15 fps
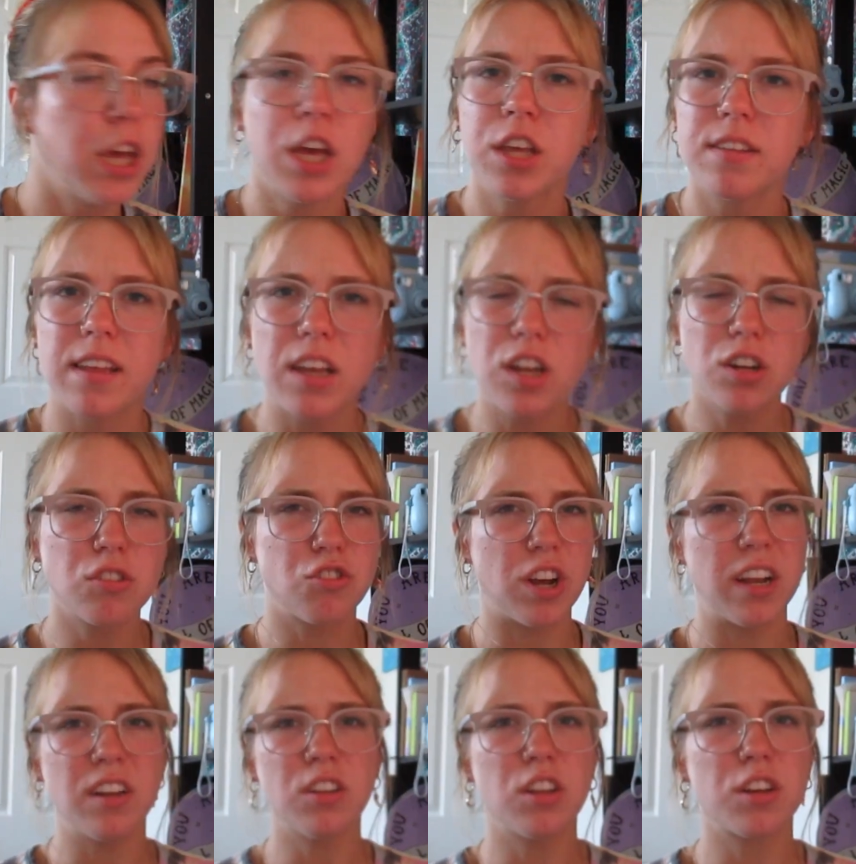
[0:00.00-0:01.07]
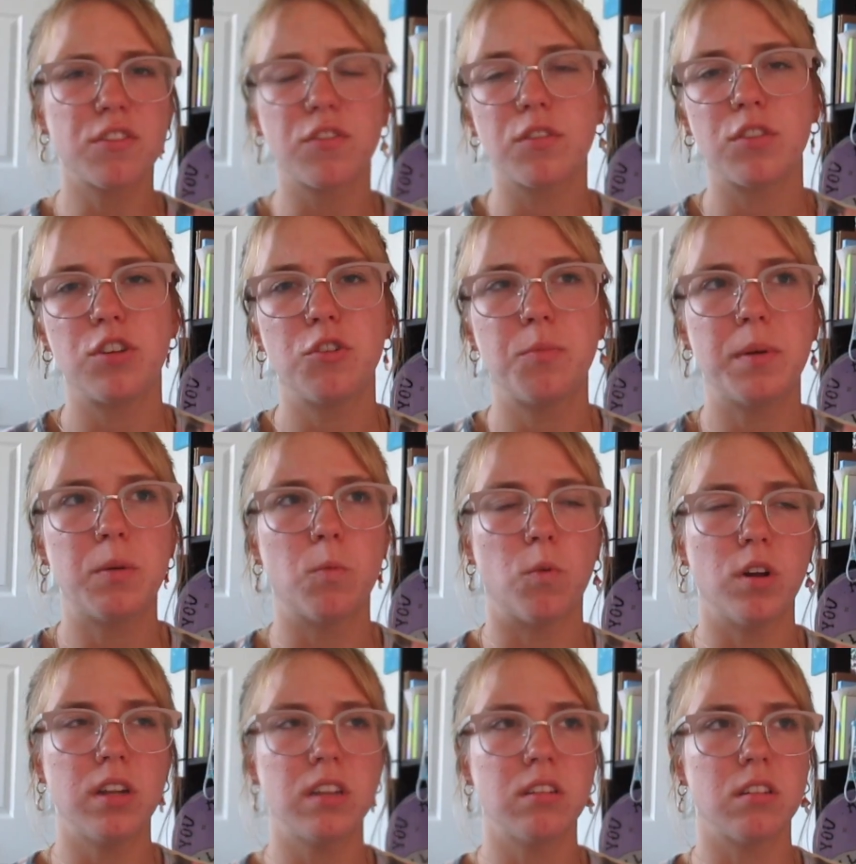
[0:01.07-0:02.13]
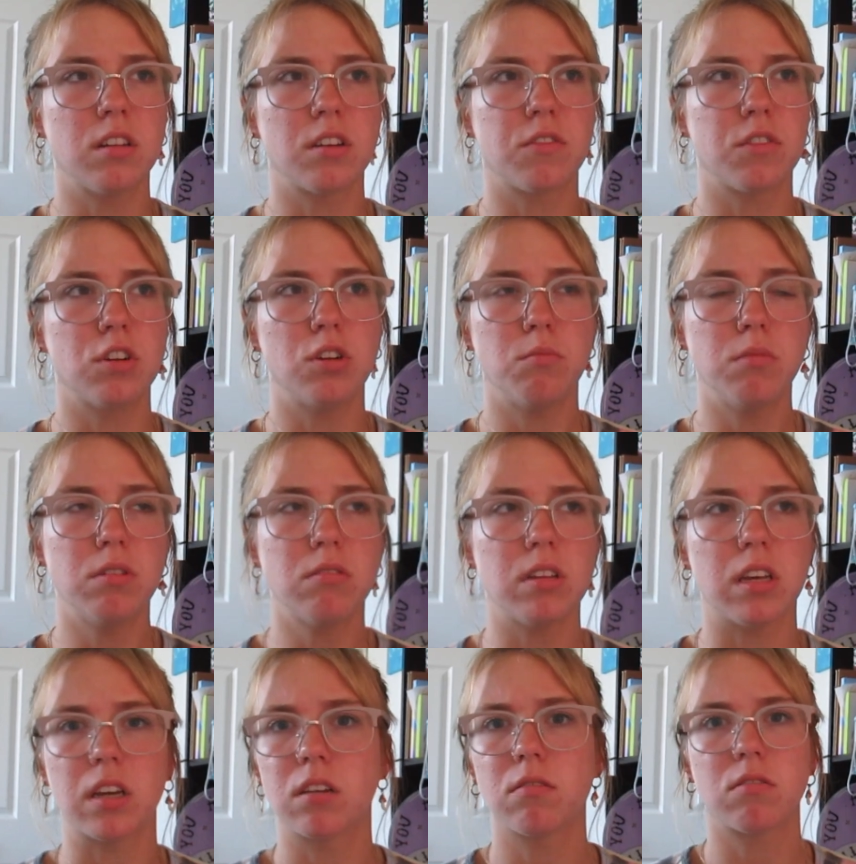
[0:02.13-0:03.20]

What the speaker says: say you're trying to you've been wanting to look for new music,